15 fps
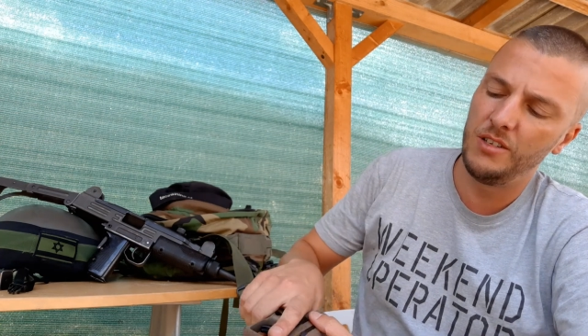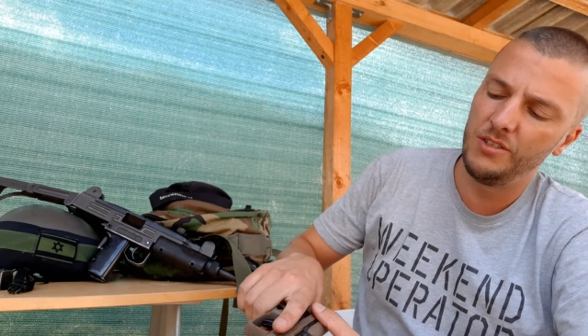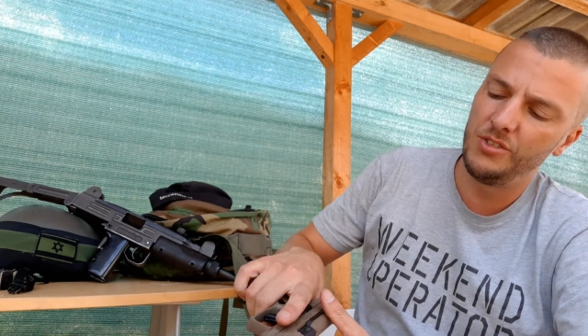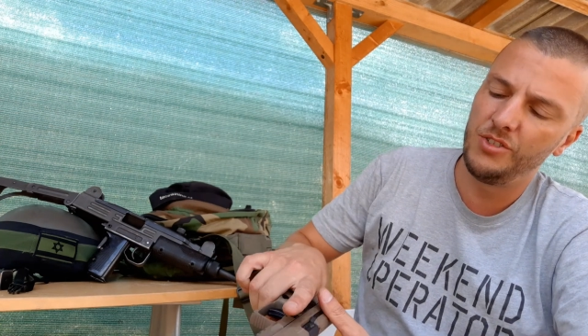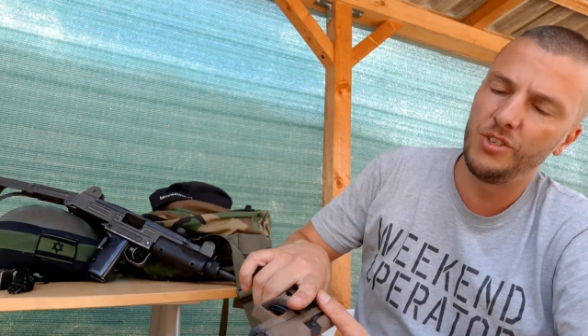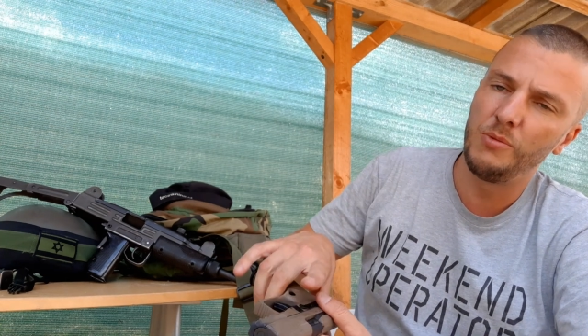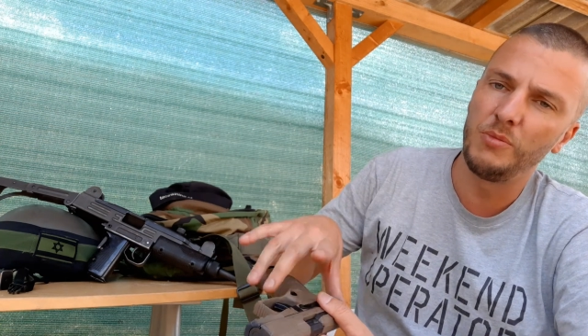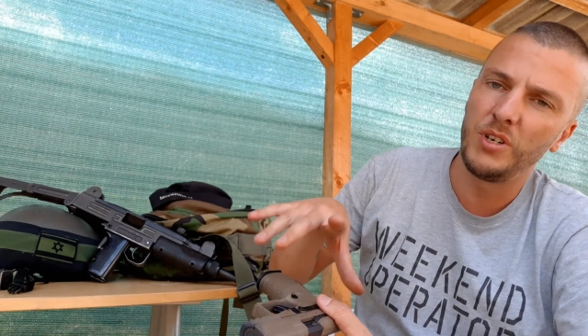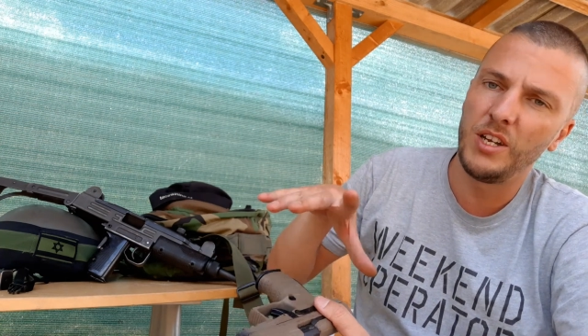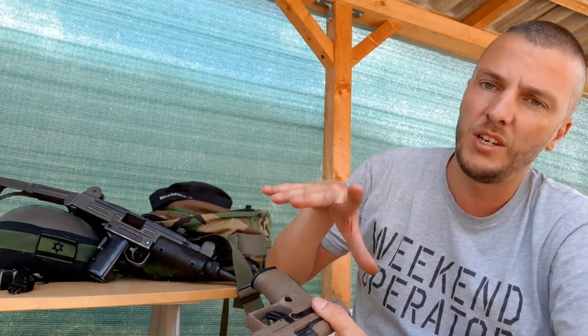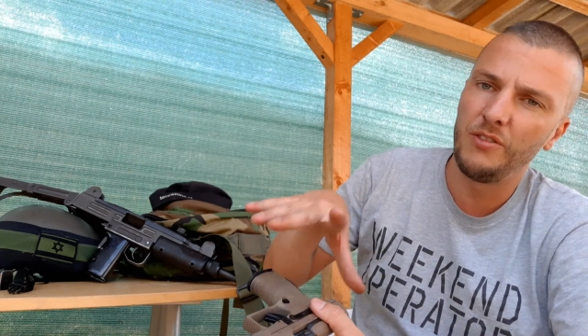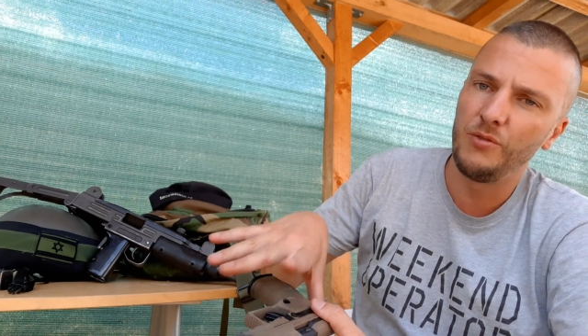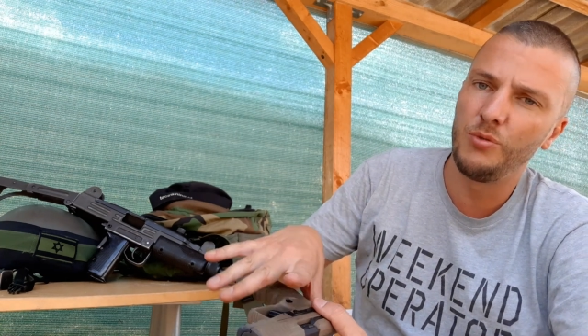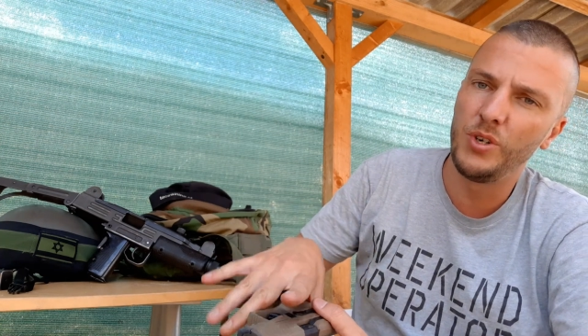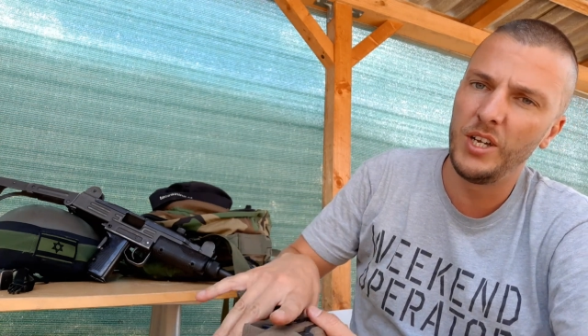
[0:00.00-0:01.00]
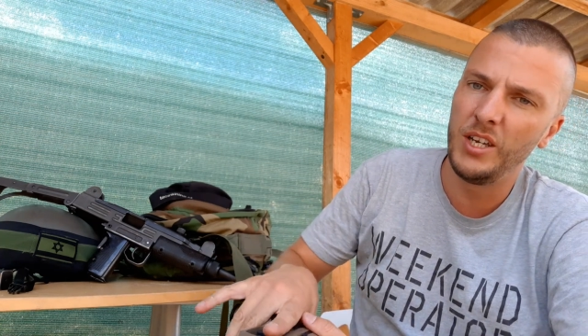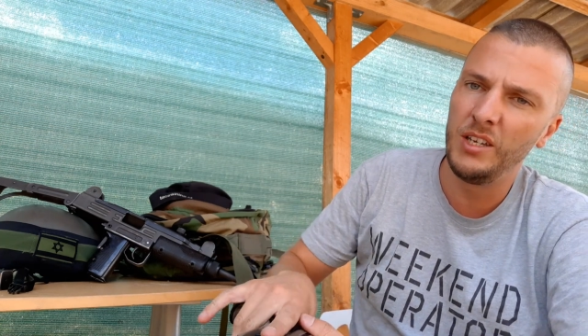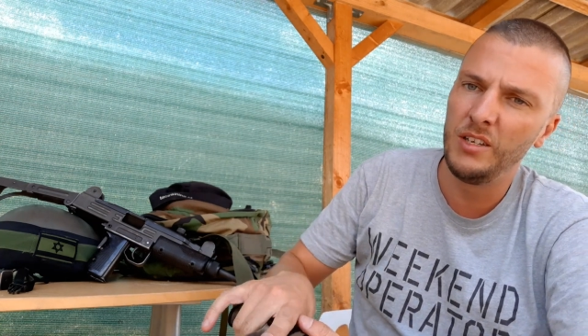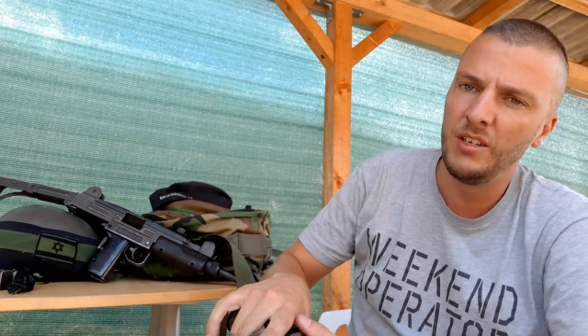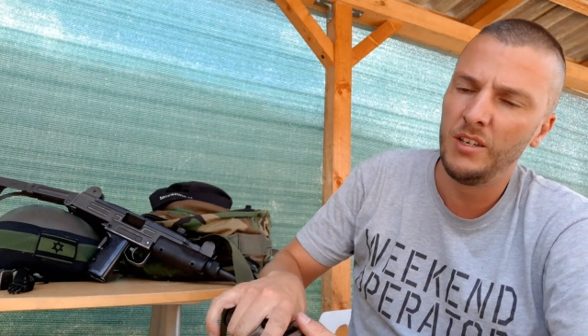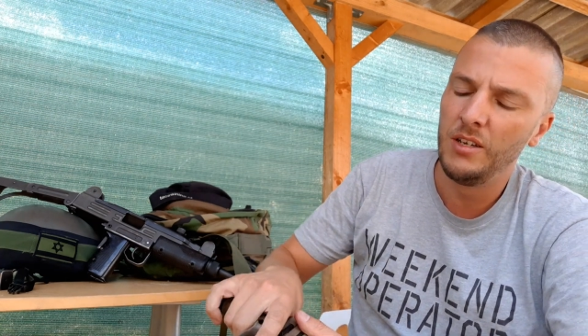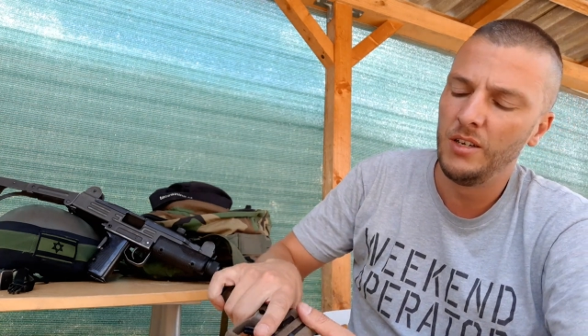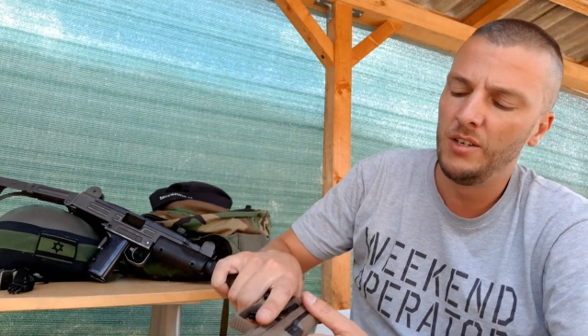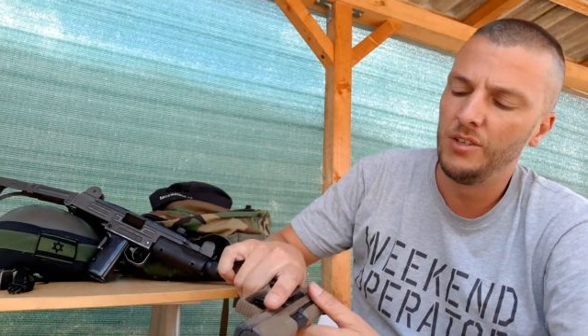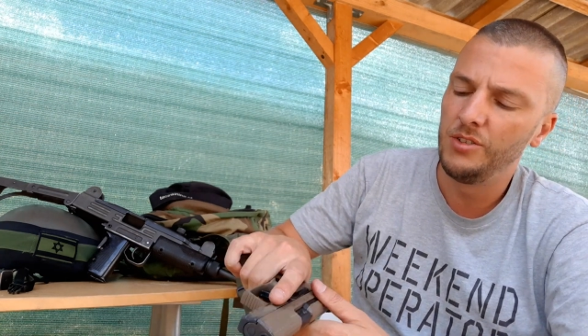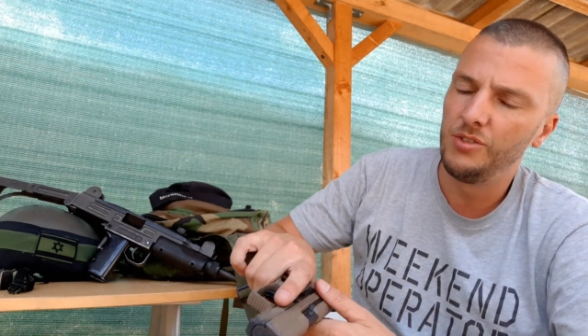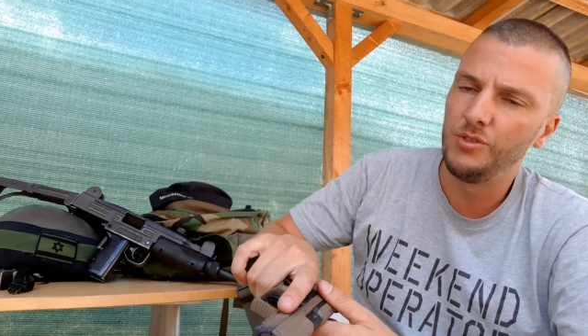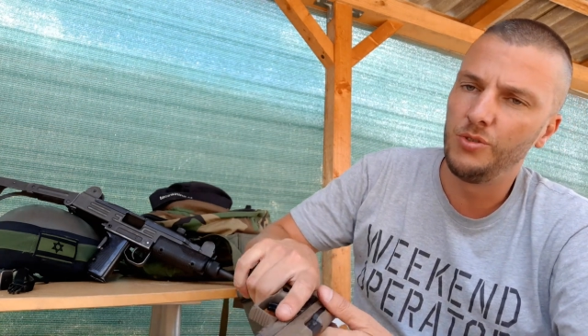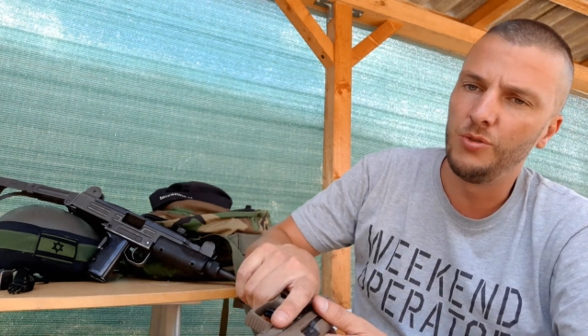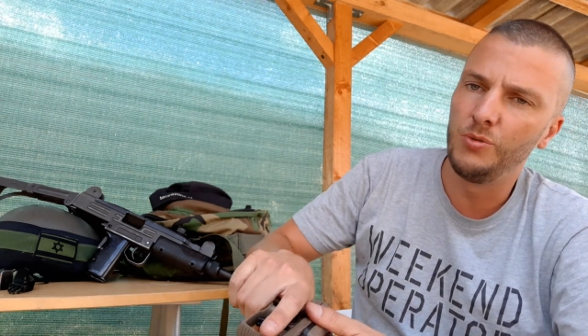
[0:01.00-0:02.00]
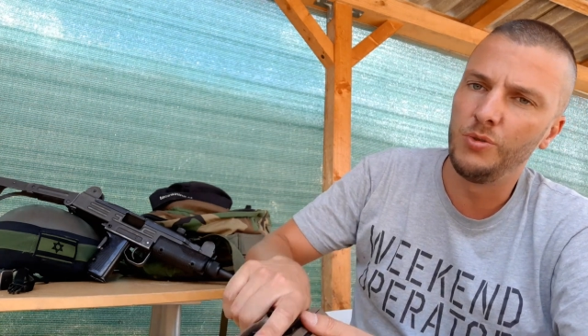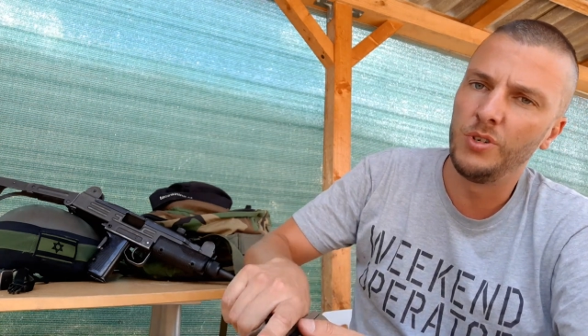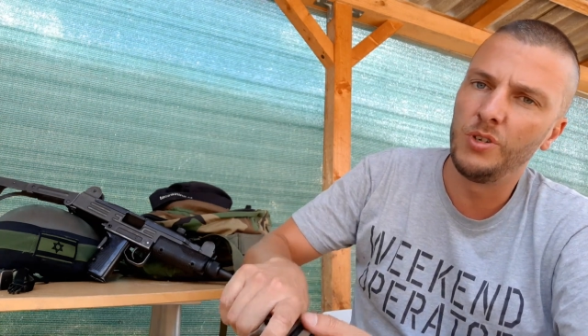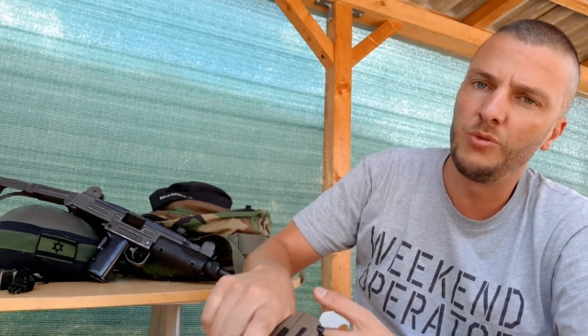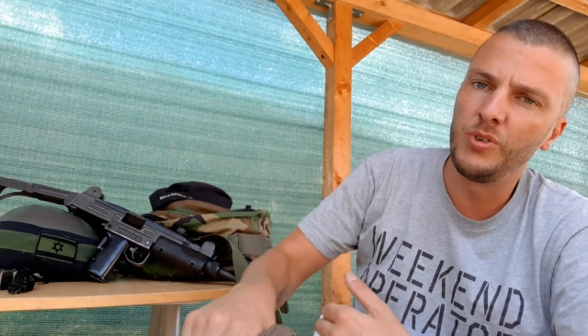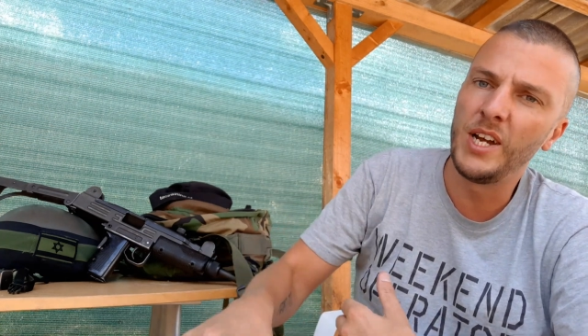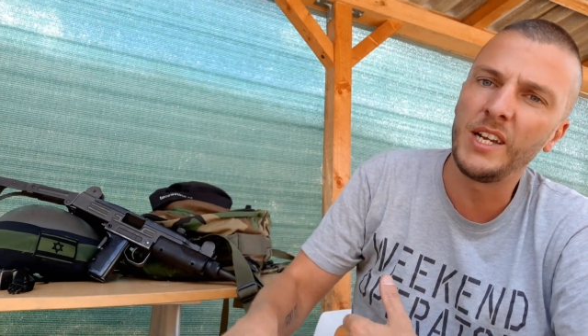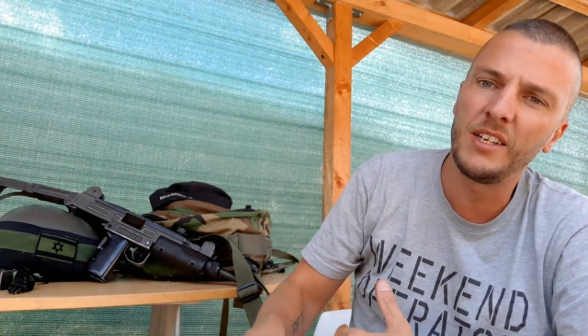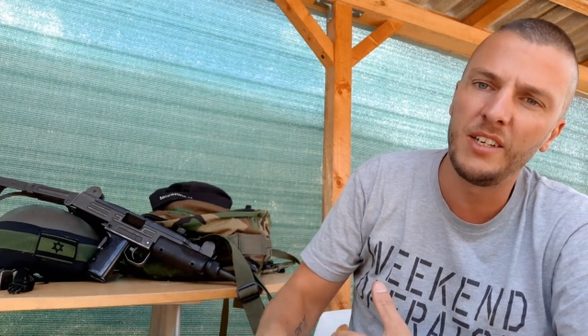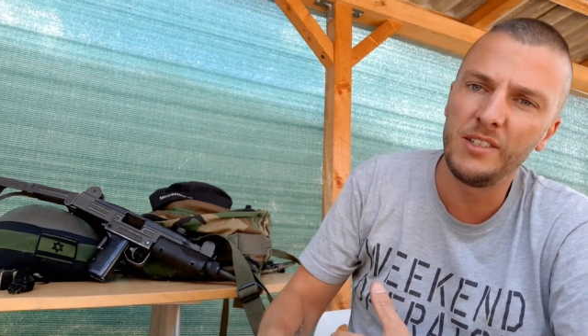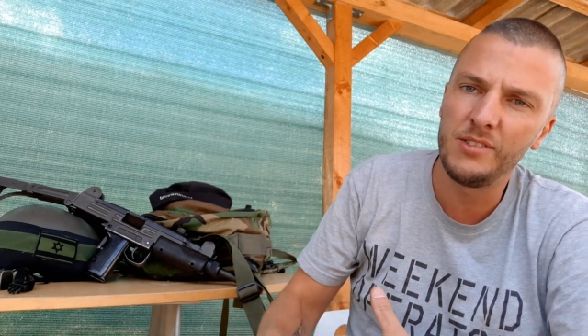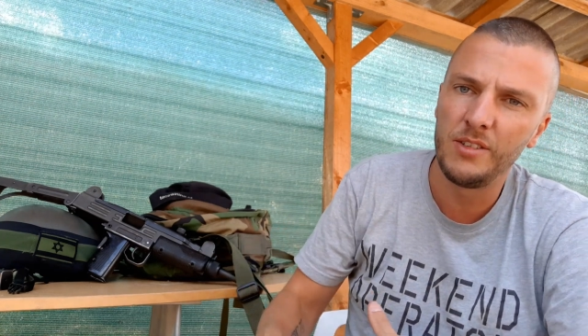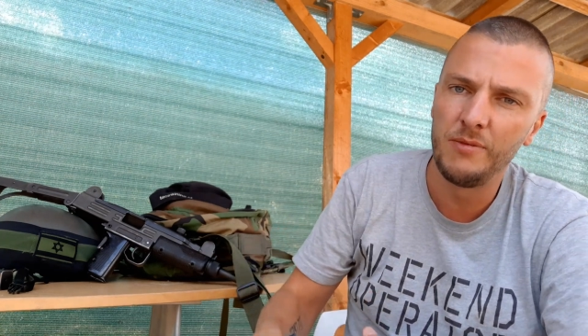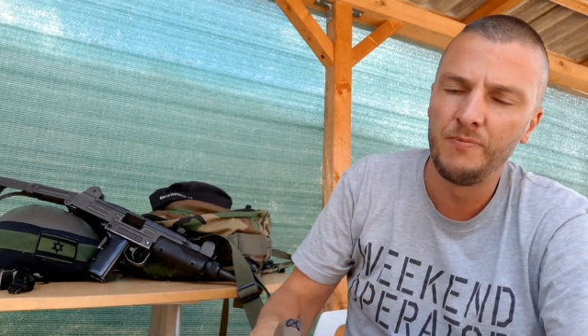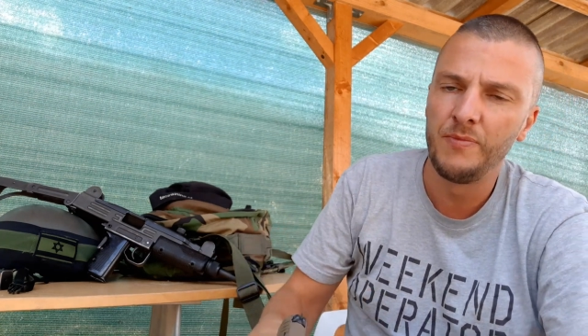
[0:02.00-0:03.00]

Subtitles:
some kind of way to rack it,